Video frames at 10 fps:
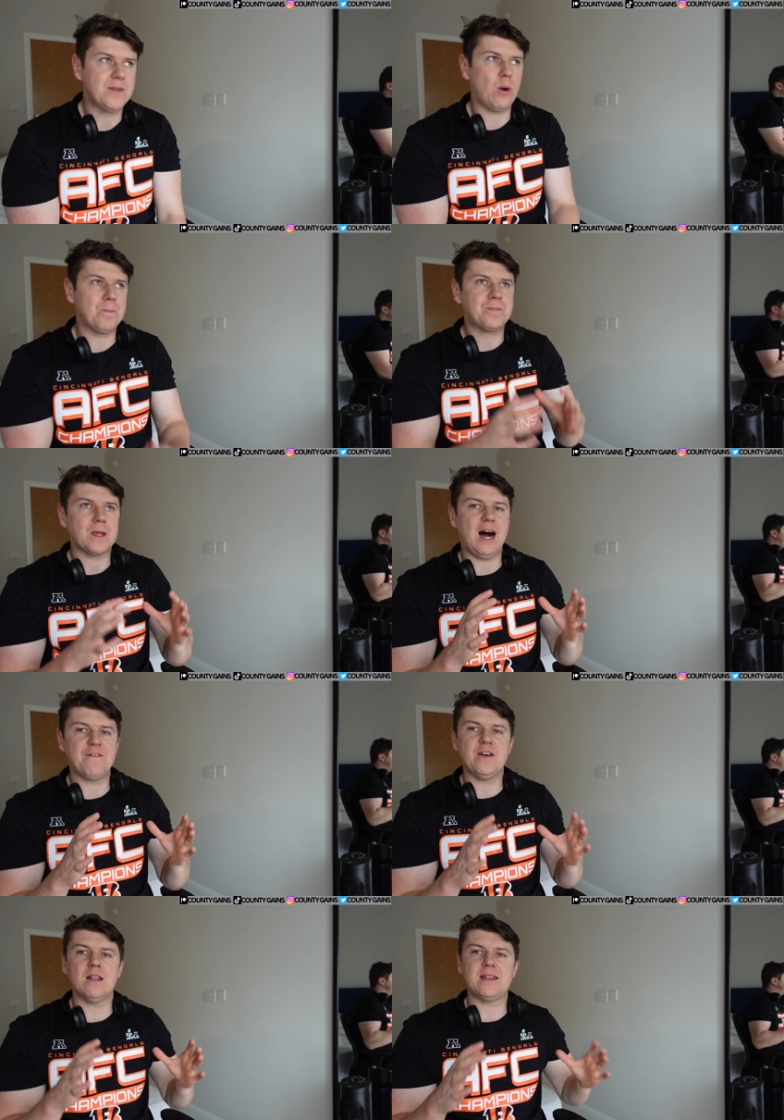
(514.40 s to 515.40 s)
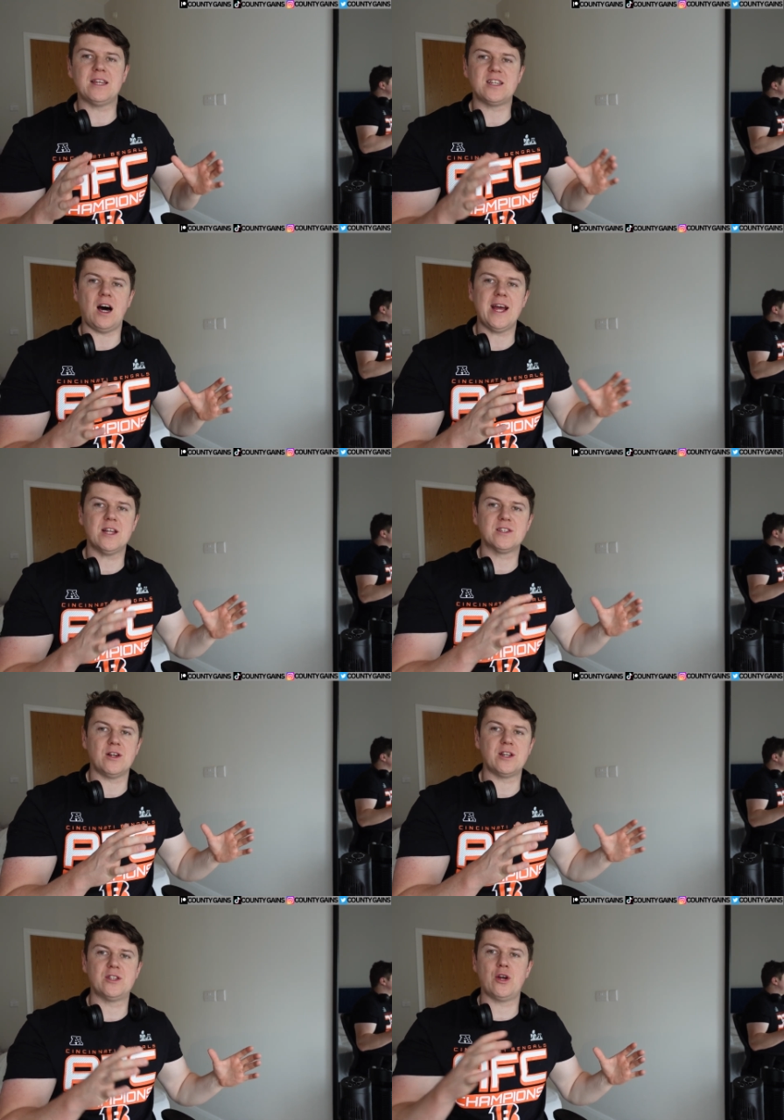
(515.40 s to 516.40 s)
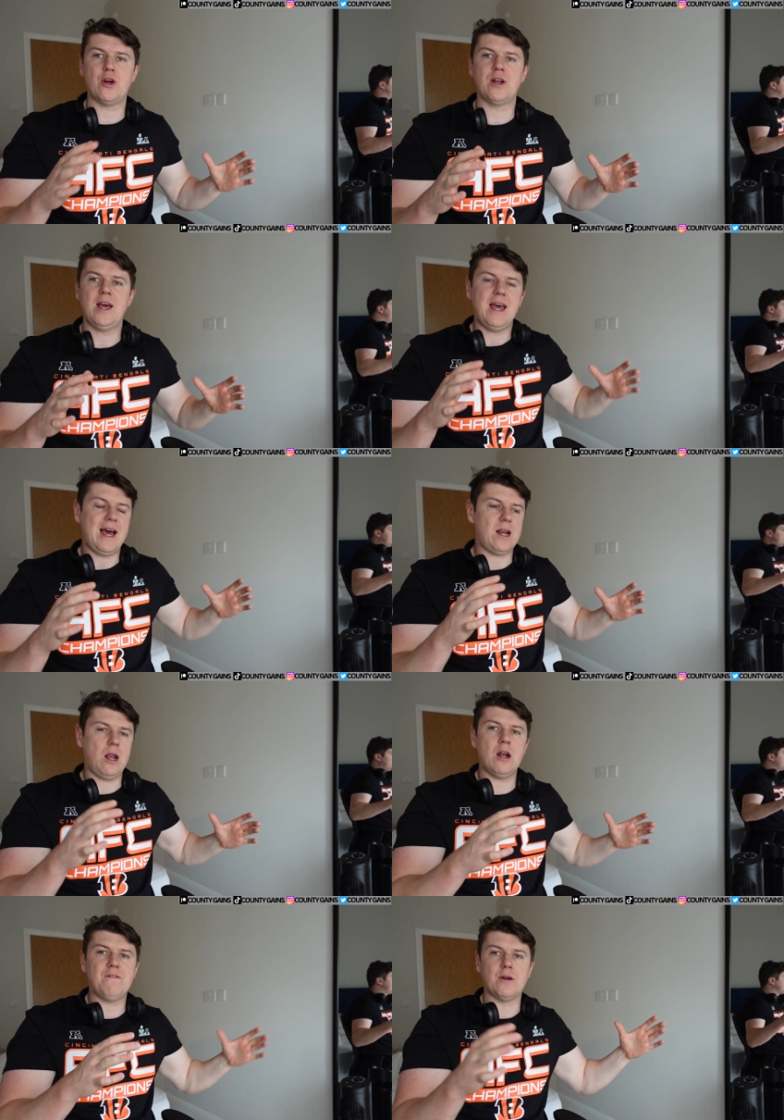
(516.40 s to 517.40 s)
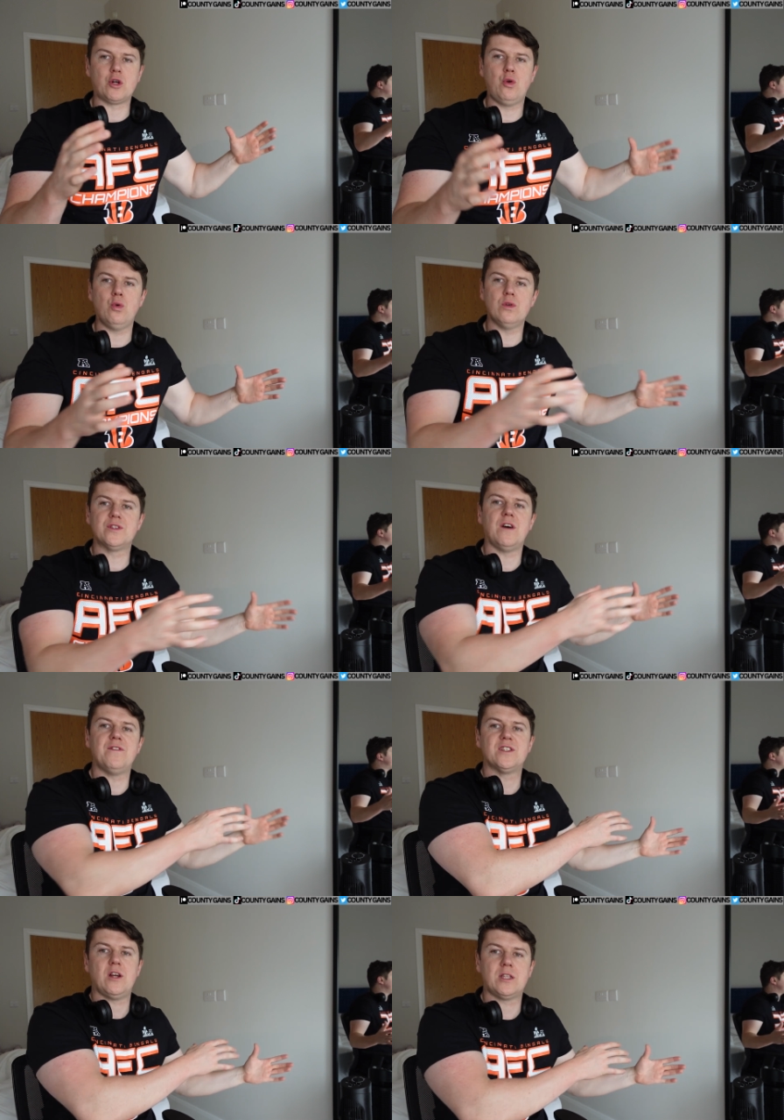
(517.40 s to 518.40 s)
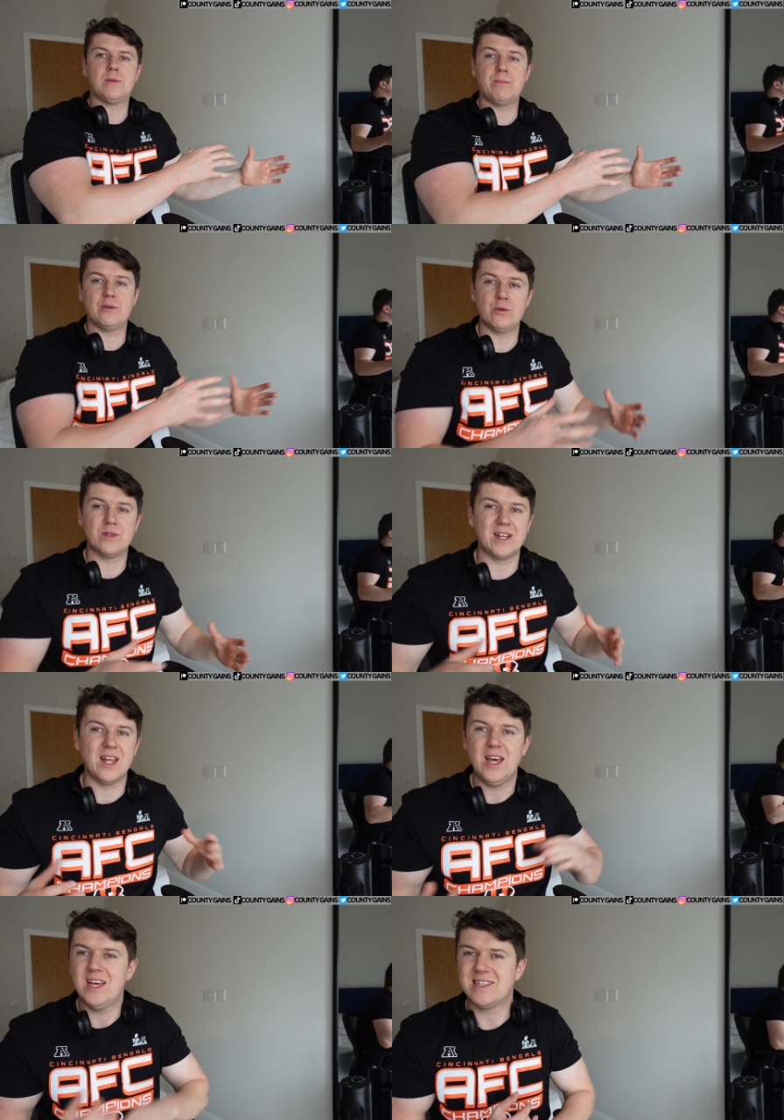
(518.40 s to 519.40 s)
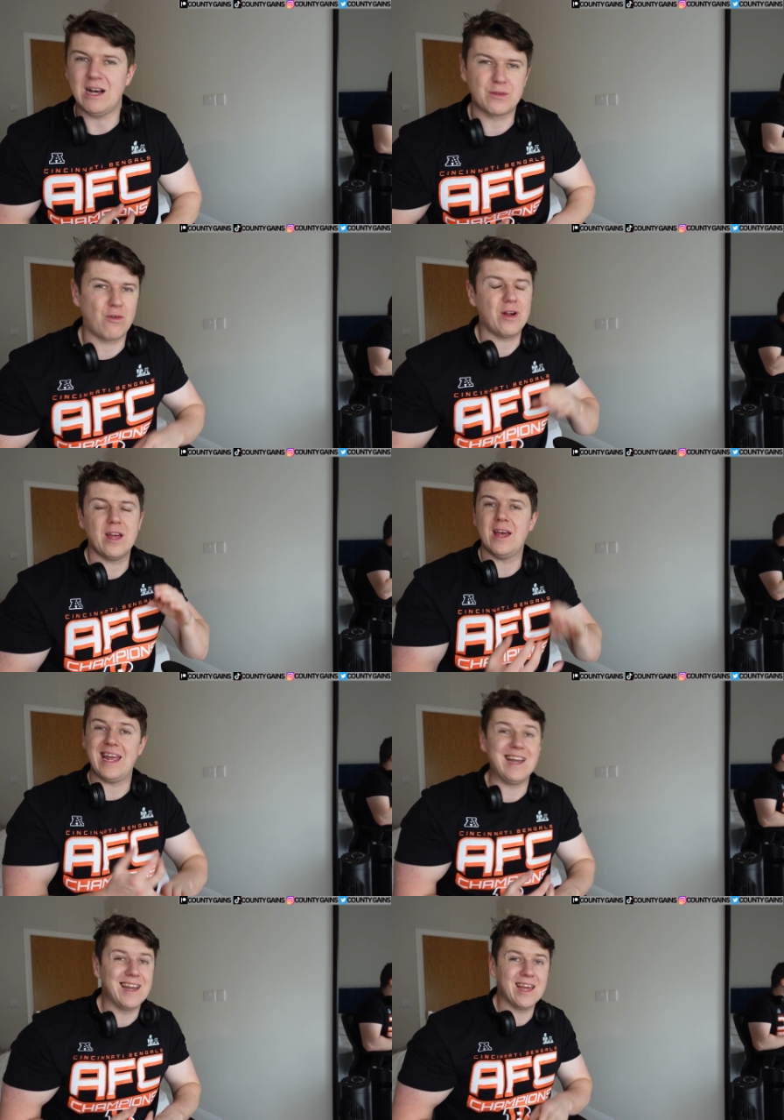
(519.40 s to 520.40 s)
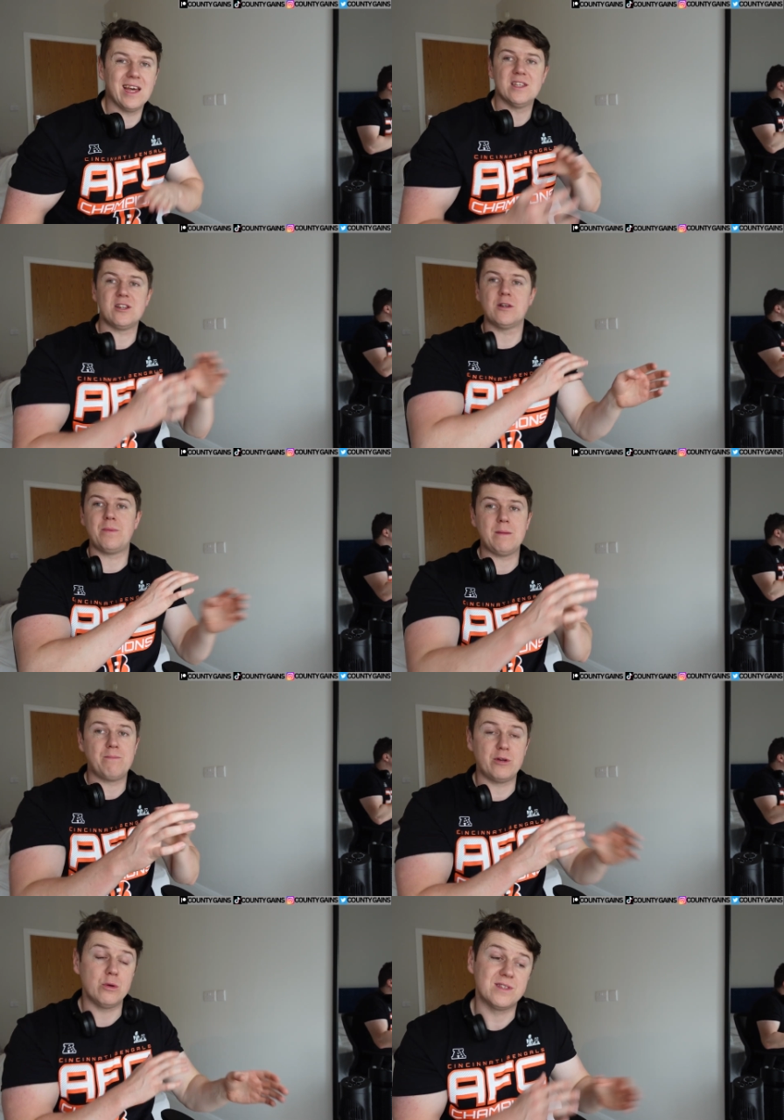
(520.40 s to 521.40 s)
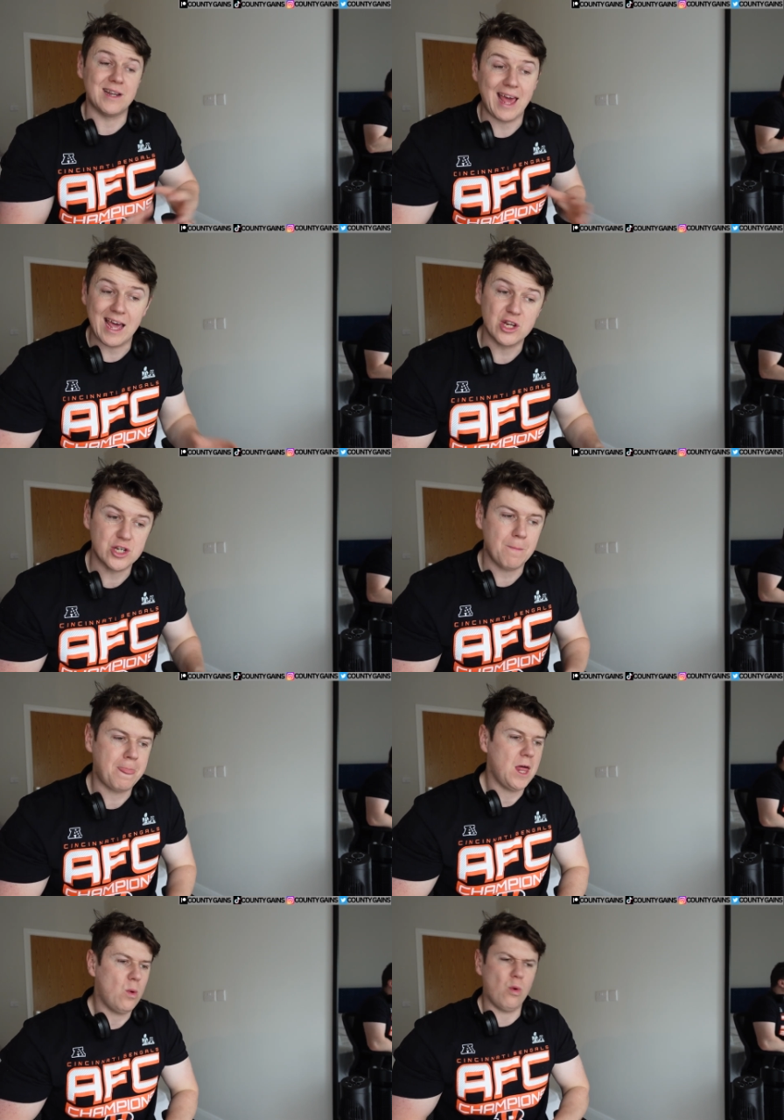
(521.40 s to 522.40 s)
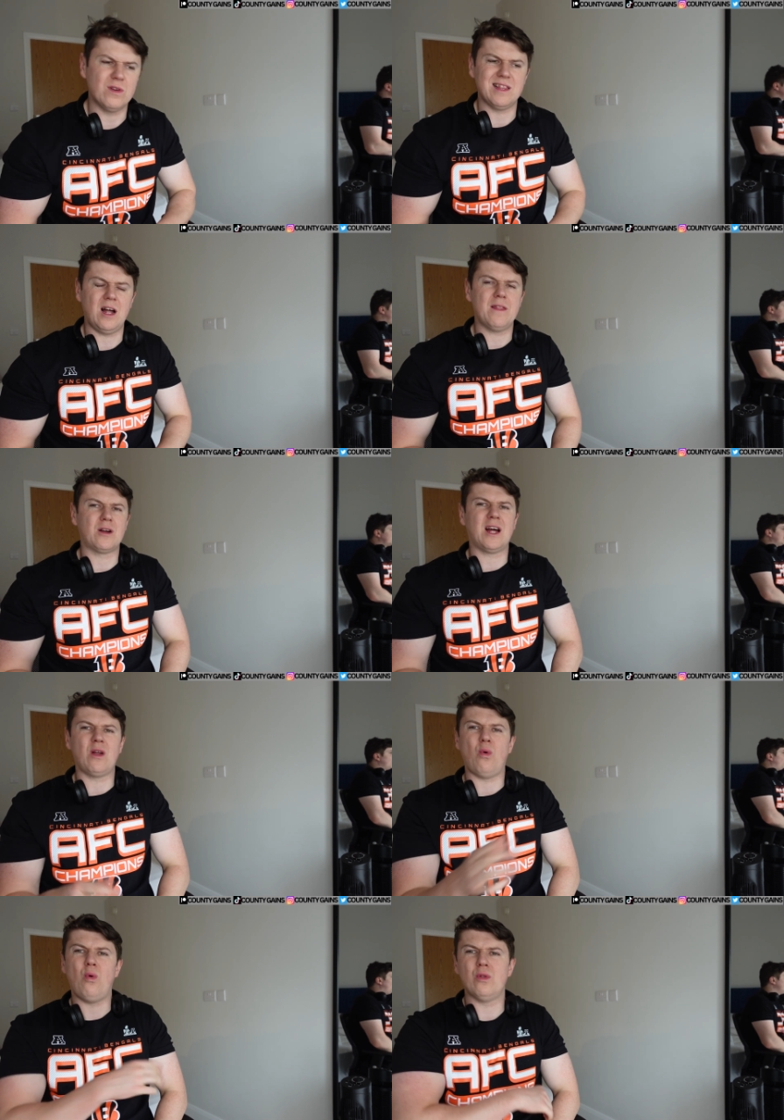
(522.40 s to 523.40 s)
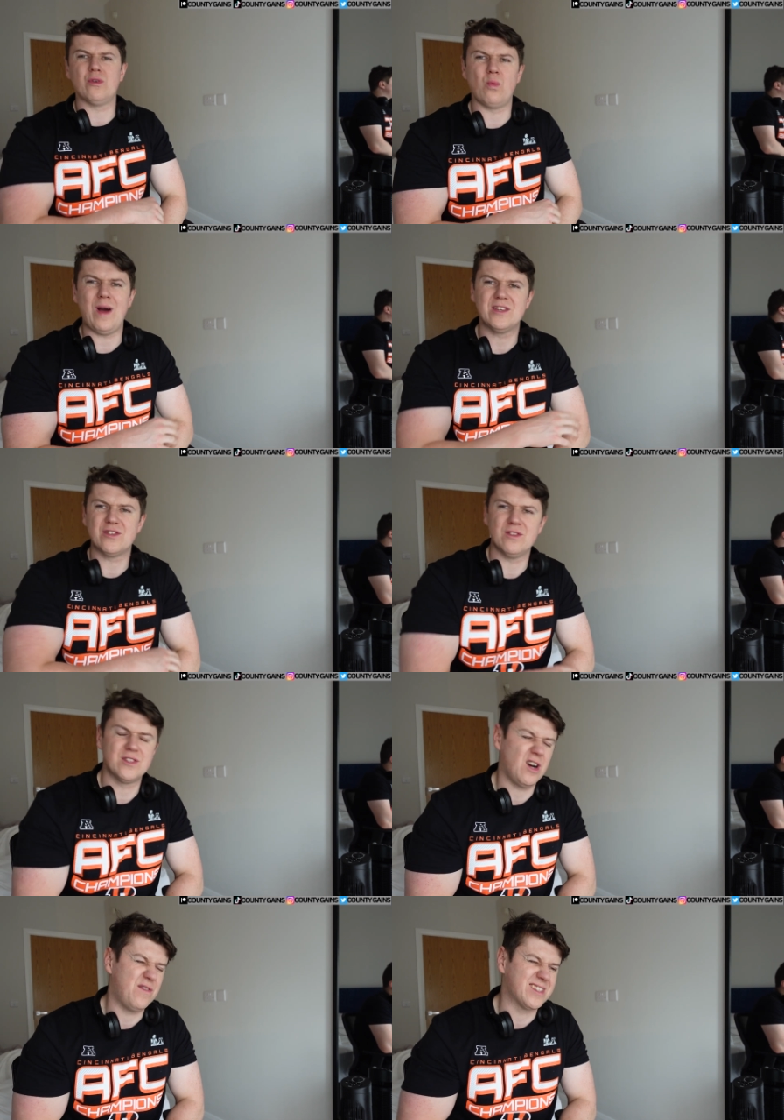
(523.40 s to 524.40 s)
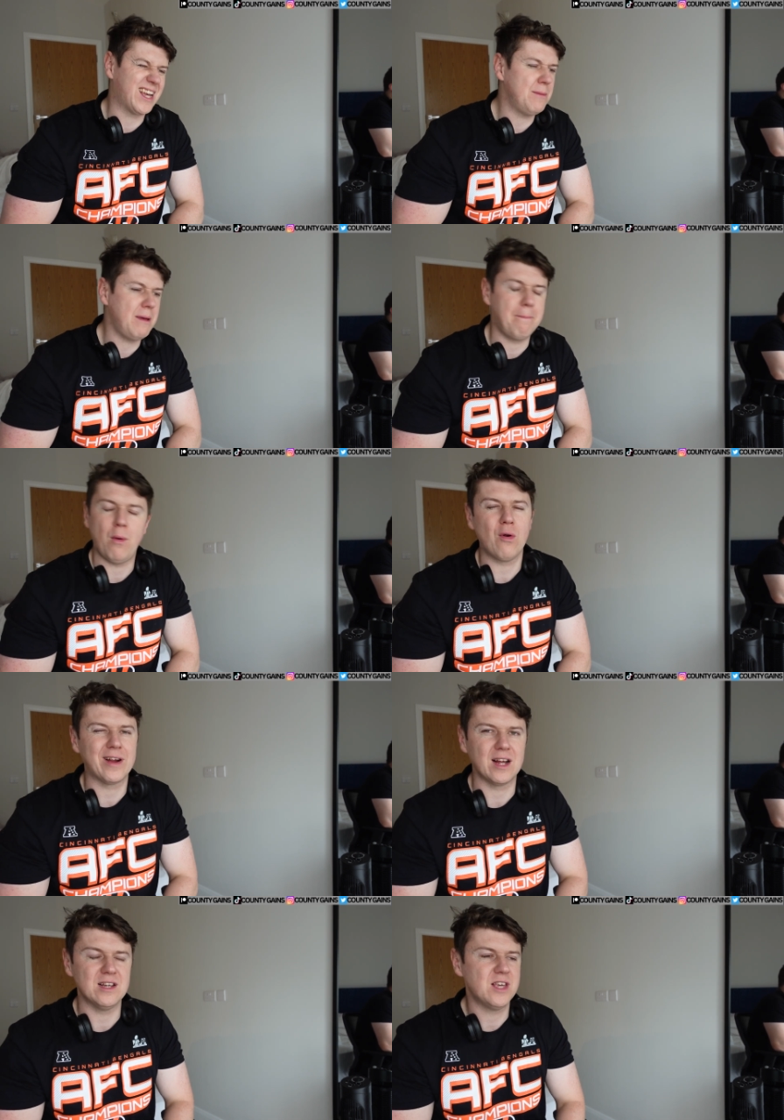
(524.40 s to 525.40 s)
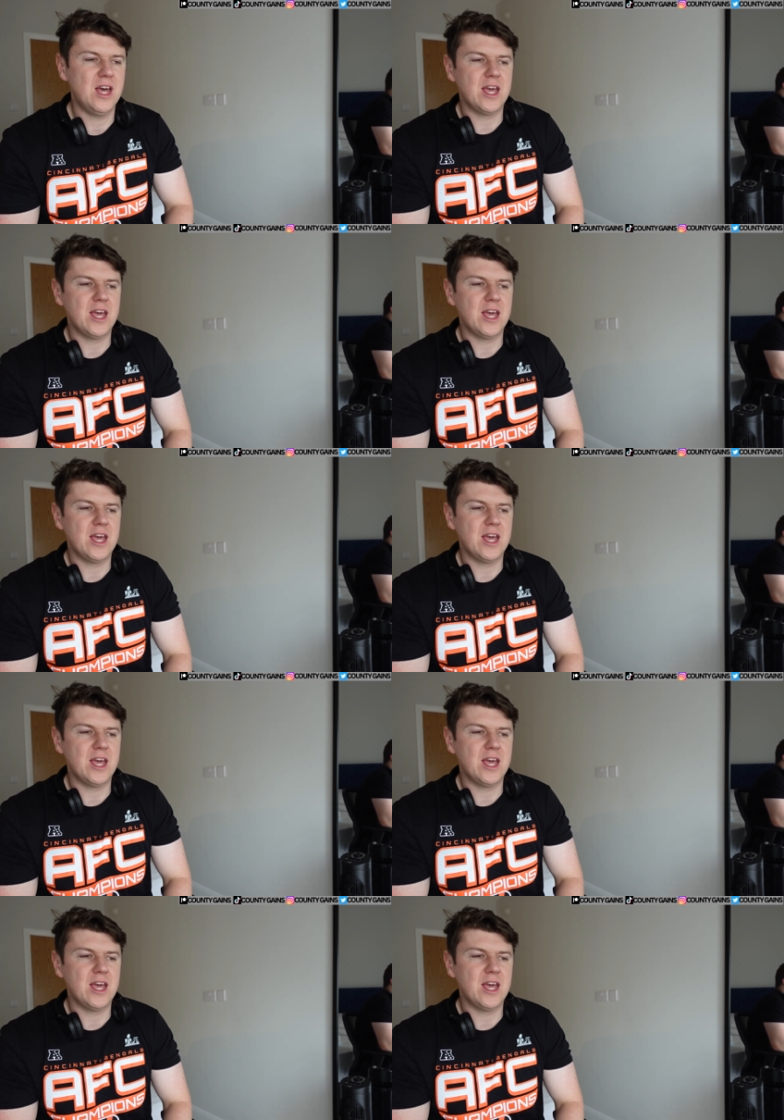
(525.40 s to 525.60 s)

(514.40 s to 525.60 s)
You know, I feel that the tide is starting to turn, and a lot of the cool stuff is starting to be produced in South Korea, India, starting to be produced in Asia, whereas a lot of the kind of older Western stuff is getting a bit boring, guys.